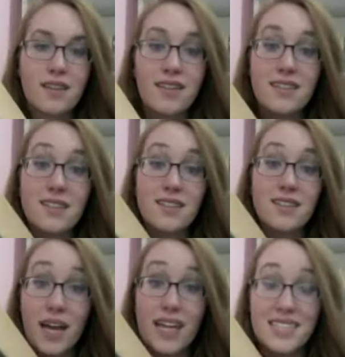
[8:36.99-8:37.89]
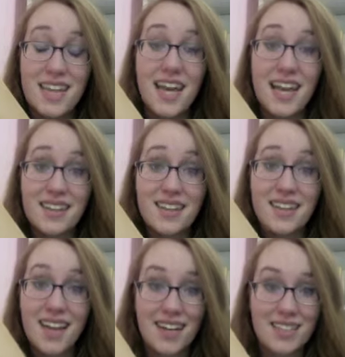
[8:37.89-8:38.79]
This is a way to take
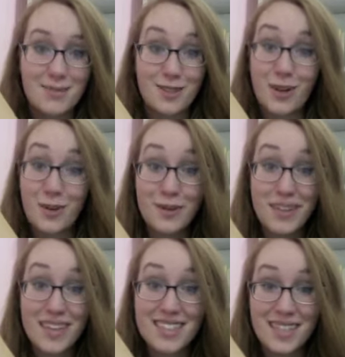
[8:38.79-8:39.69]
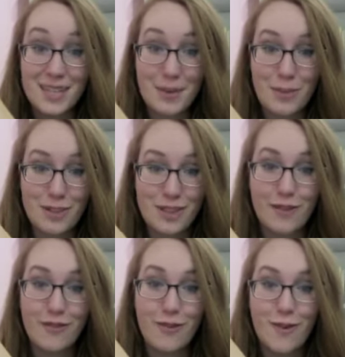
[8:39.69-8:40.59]
that exhibition home with me and stick it on my
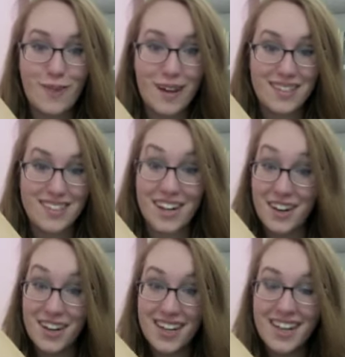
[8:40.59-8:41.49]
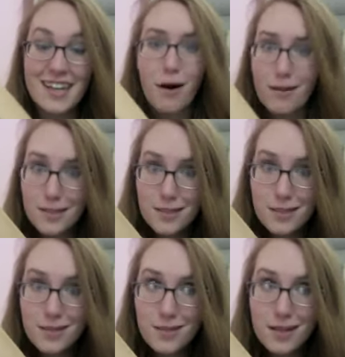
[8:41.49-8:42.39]
bookshelf for posterity. Also
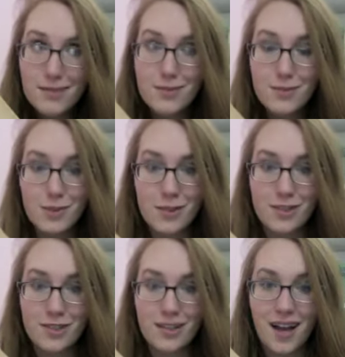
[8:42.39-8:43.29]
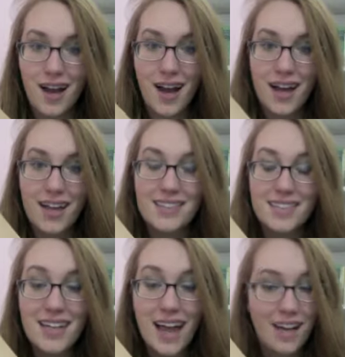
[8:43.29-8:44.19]
kind of a splurge. I
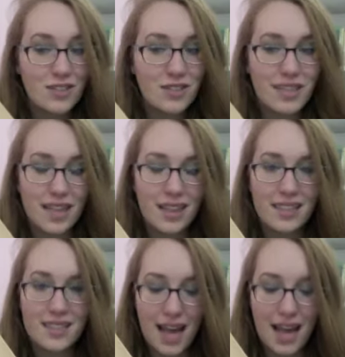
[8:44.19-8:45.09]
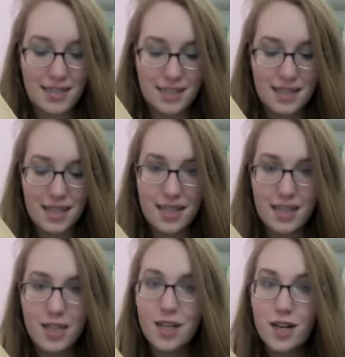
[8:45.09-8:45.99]
didn't actually get this at the
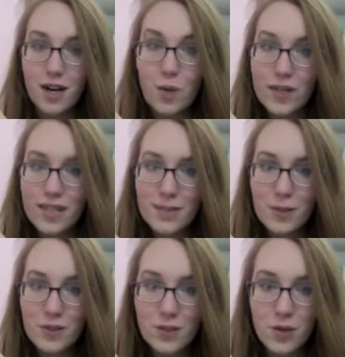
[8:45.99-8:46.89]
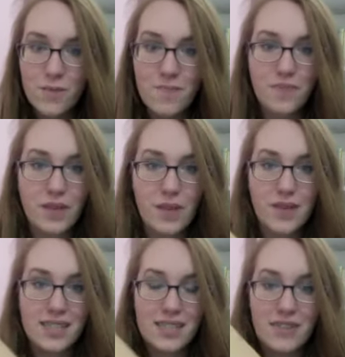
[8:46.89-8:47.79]
Whitney's bookstore
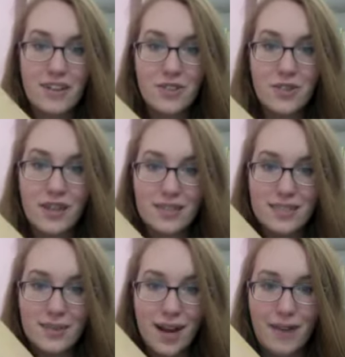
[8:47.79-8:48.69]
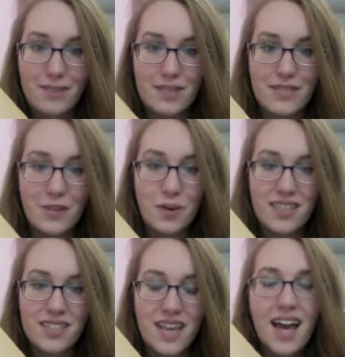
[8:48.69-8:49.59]
because I felt too guilty about how expensive it
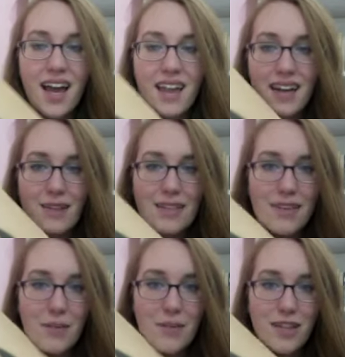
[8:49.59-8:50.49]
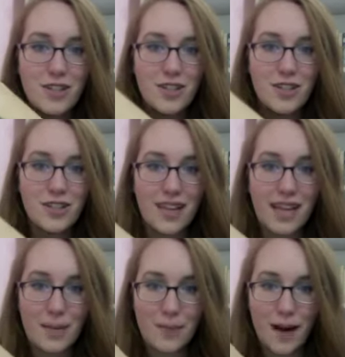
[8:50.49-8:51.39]
was, and then I was having major
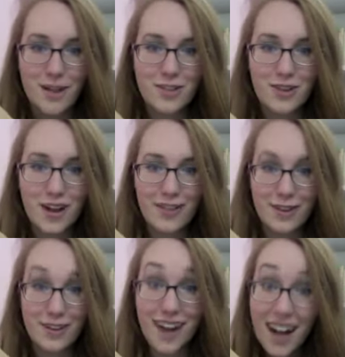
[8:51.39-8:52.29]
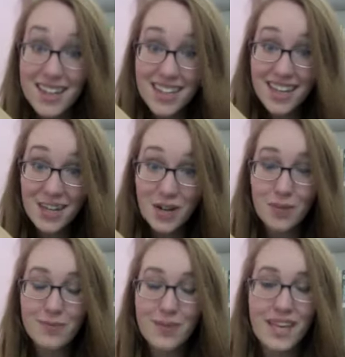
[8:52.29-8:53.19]
like buyer's regret for not taking it home
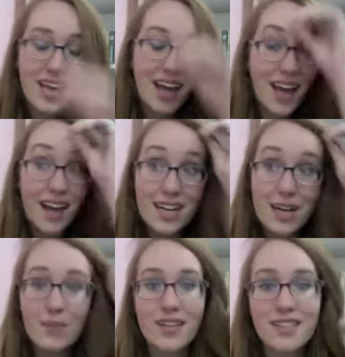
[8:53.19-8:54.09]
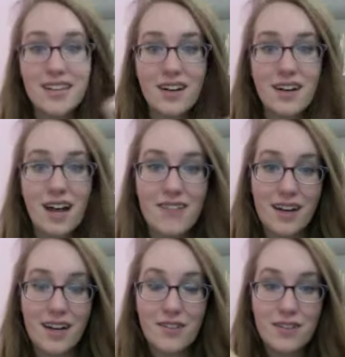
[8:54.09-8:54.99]
with me, and a couple days later I
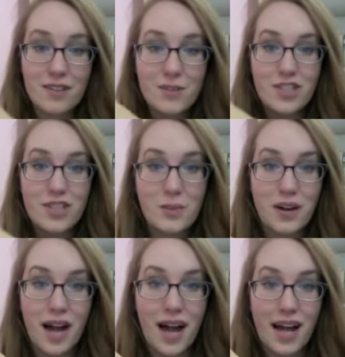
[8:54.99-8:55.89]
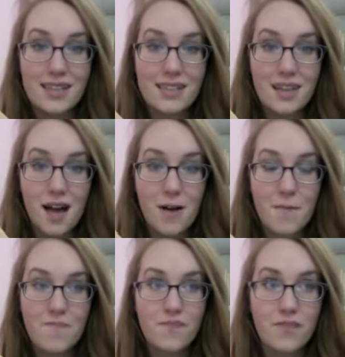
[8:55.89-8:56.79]
found it for a little bit cheaper at
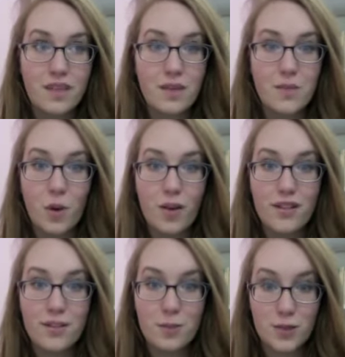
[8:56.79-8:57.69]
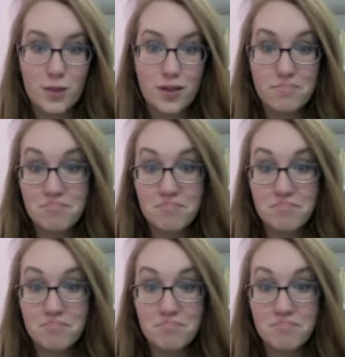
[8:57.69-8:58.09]
the MoMA's bookstore.